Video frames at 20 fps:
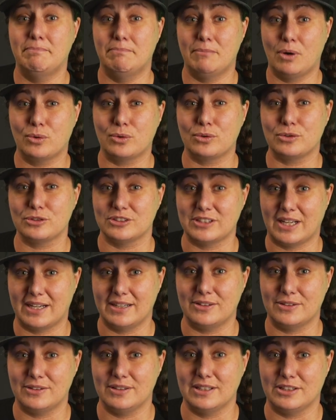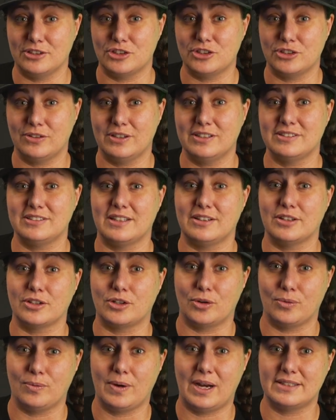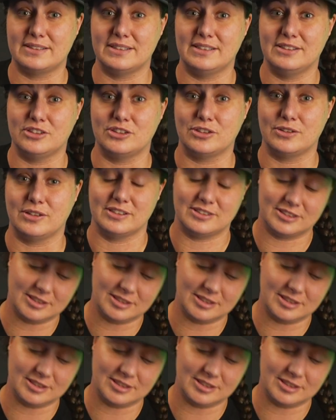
motorcycle insurance and the correct insurance.